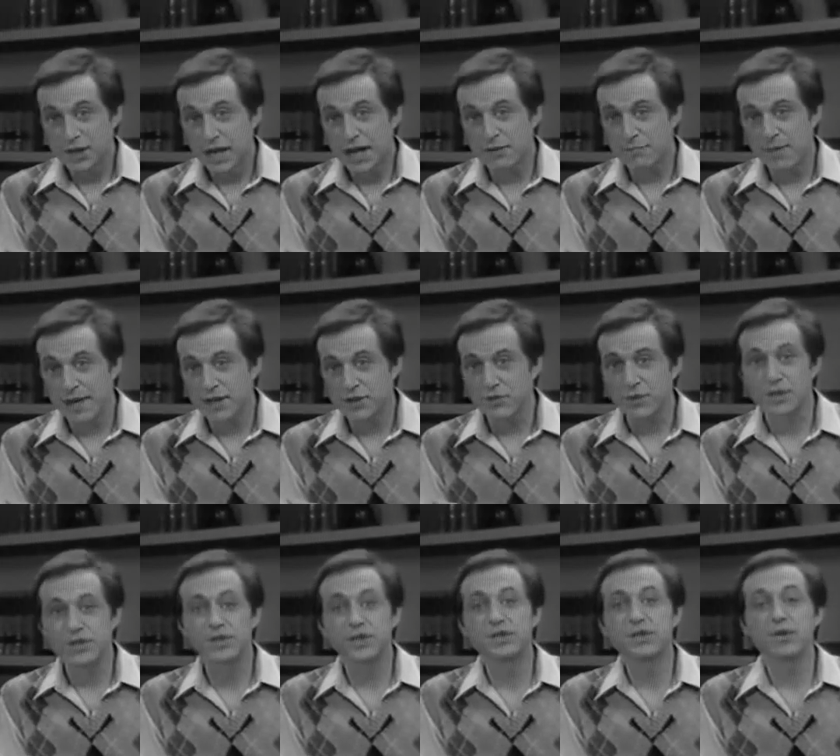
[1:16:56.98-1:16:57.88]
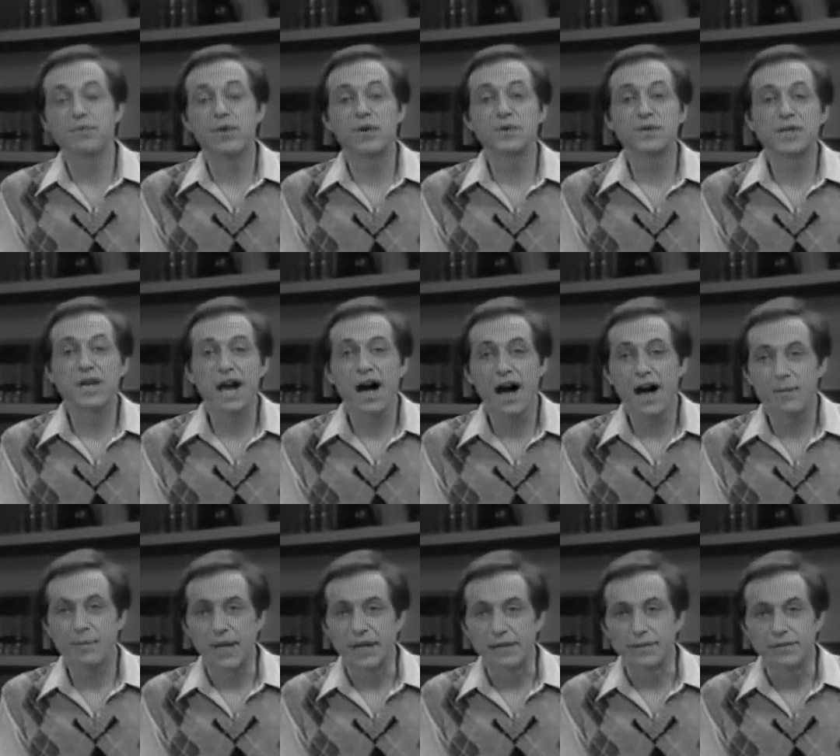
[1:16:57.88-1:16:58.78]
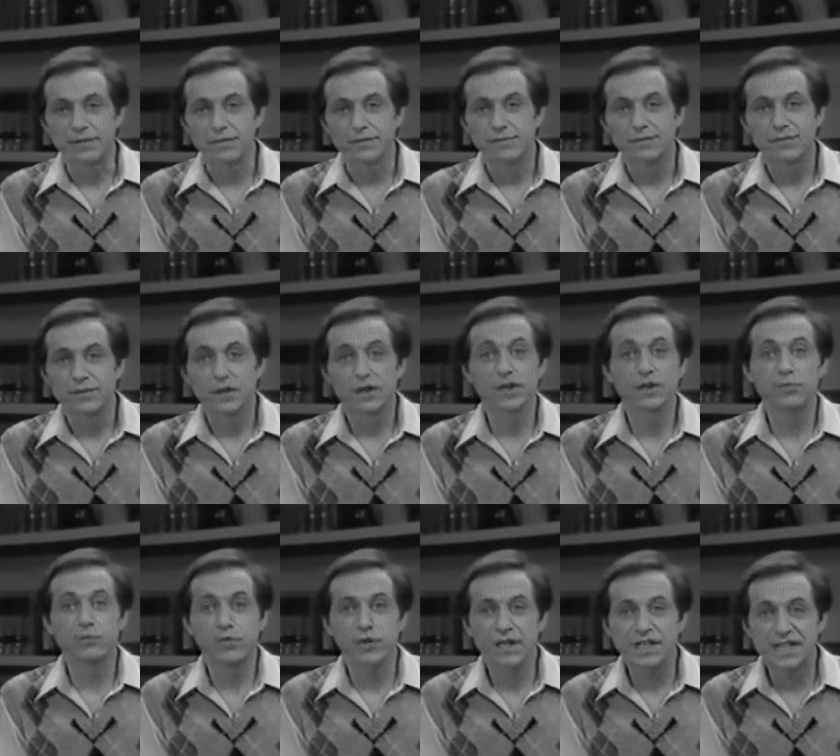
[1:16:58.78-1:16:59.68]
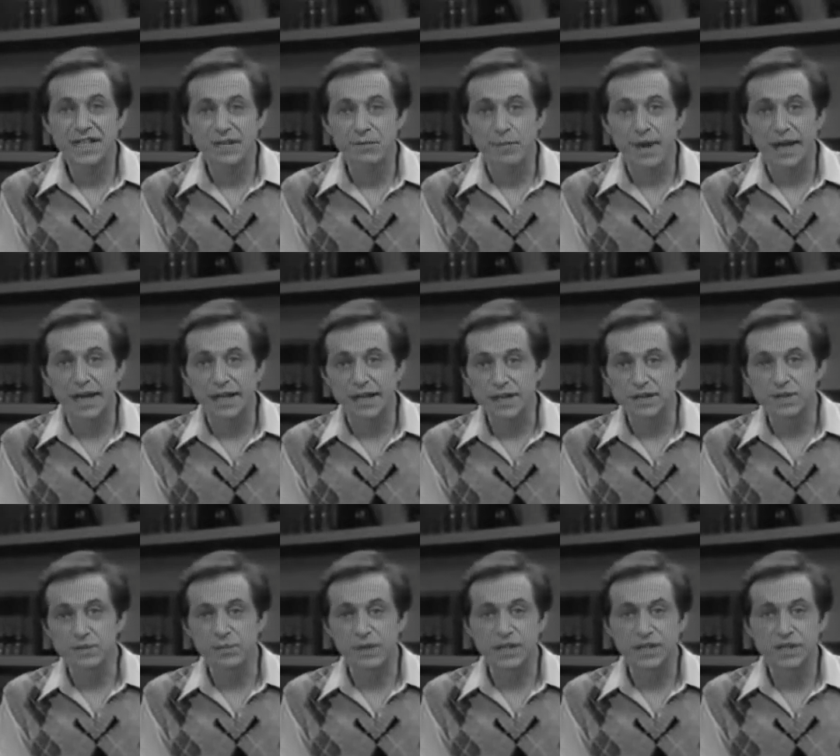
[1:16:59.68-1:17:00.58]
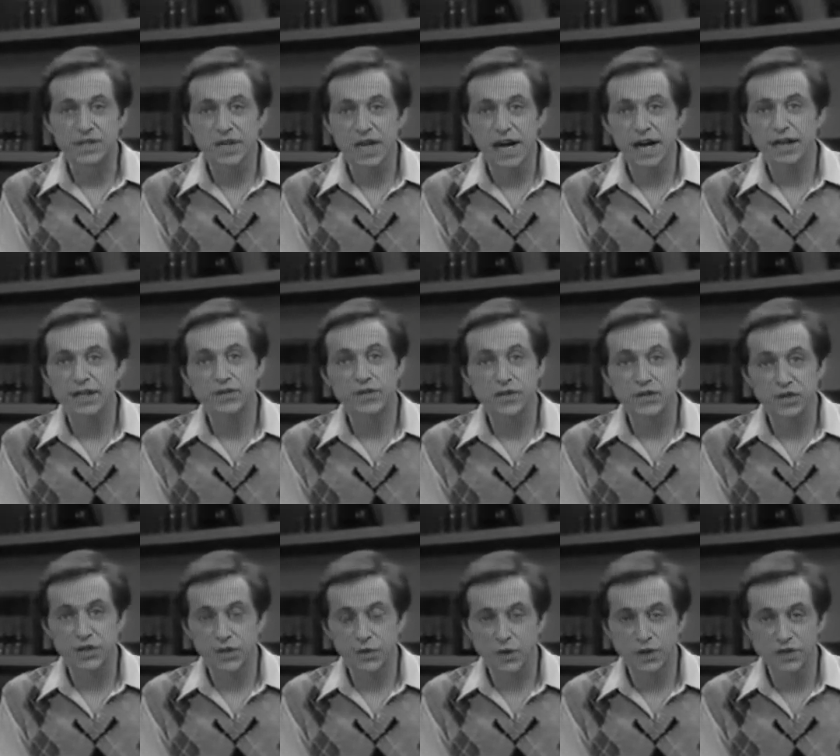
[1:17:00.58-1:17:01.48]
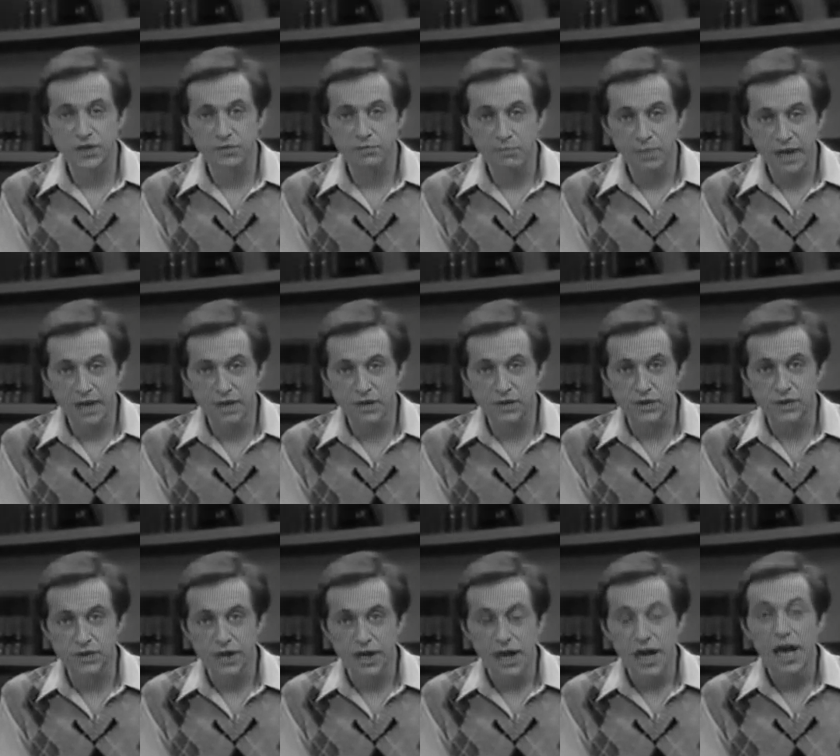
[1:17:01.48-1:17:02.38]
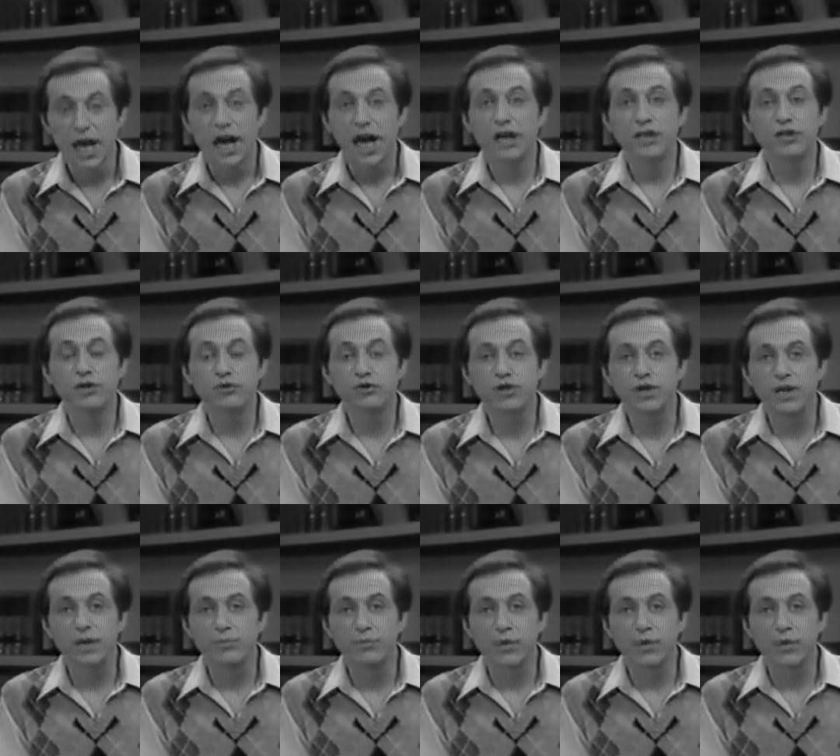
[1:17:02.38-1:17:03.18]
Dot matrix is the most common. The little printing mechanism inside is a series of pins and usually